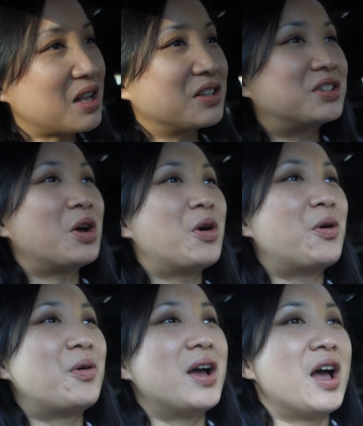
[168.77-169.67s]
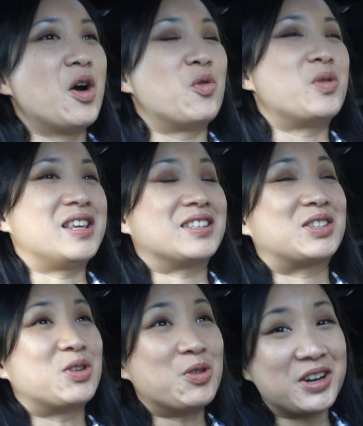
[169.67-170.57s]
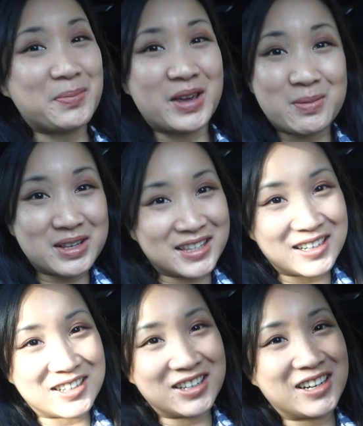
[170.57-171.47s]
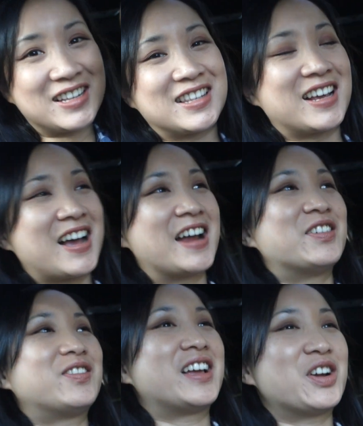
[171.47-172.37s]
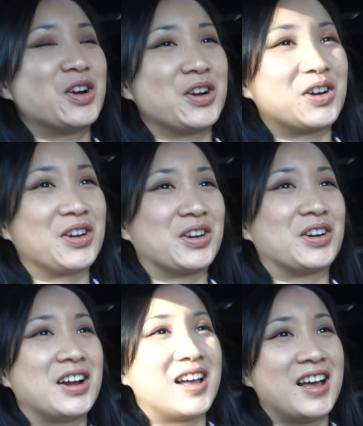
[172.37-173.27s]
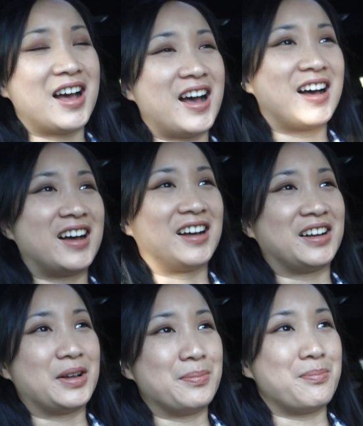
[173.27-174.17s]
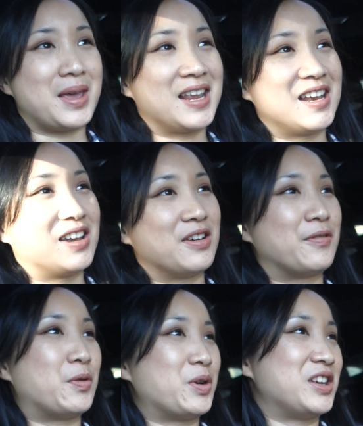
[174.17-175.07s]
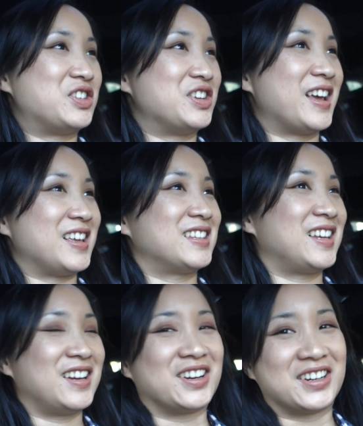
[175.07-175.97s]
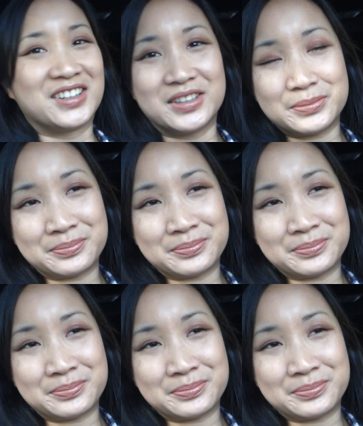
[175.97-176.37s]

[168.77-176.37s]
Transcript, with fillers: So we scored a babysitter. It's like kind of like her uh, maiden voyage nights here